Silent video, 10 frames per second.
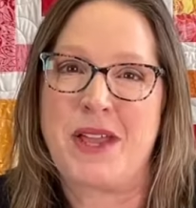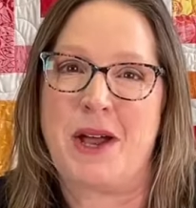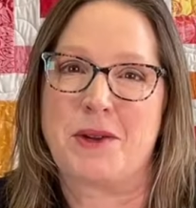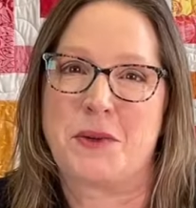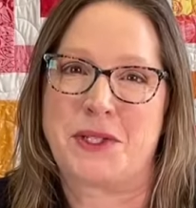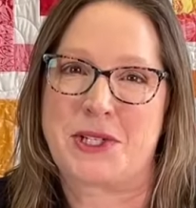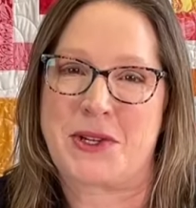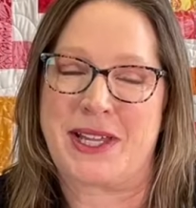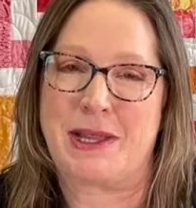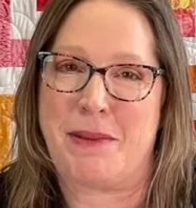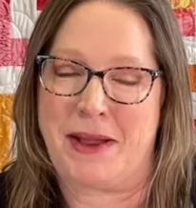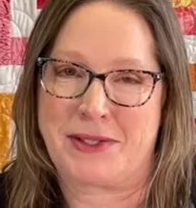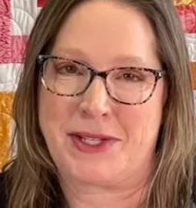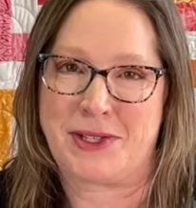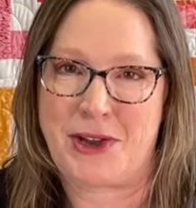uh, Quilted Joy
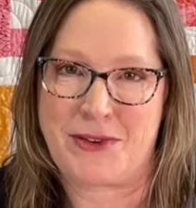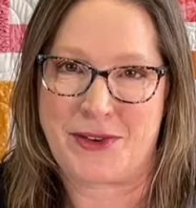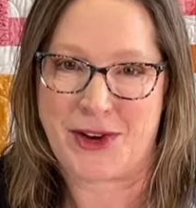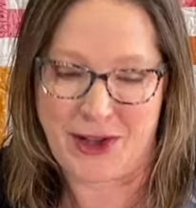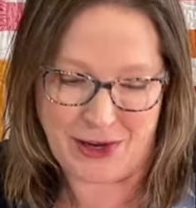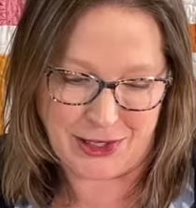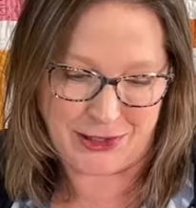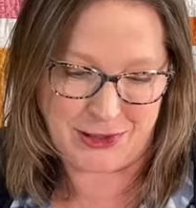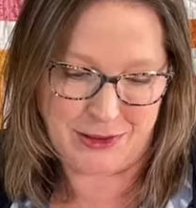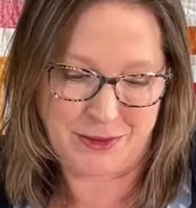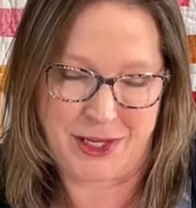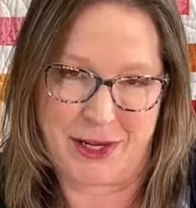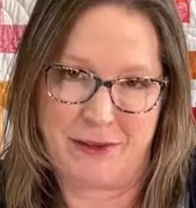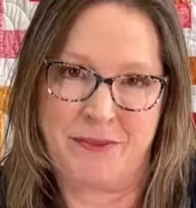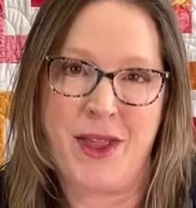Clubhouses over on our YouTube
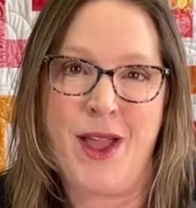channel.